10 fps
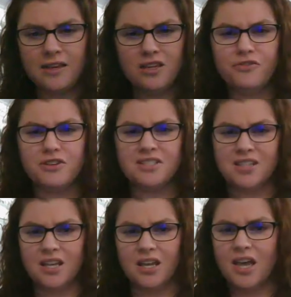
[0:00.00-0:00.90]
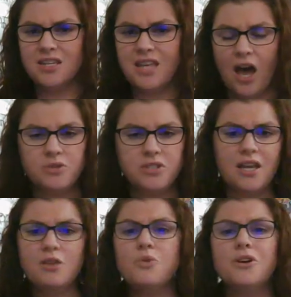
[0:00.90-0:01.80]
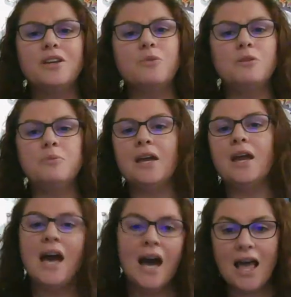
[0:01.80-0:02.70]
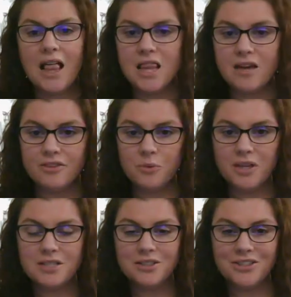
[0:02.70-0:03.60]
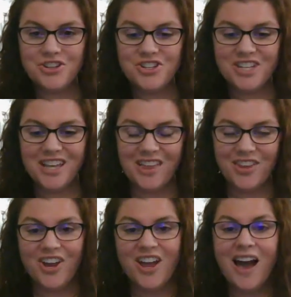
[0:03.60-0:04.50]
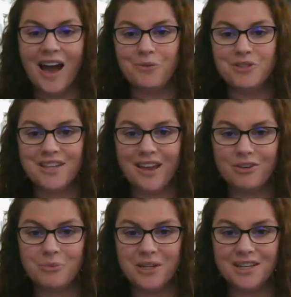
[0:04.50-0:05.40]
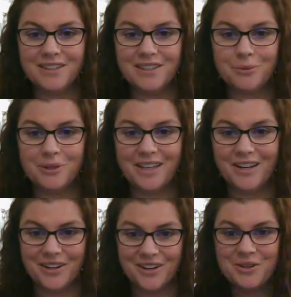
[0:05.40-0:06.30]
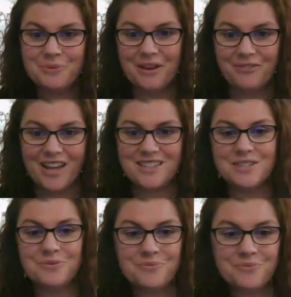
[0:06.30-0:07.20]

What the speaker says: Thank you for singing and counting and working with me. I love that we get to learn together. I will see everybody a little bit later. Bye, friends.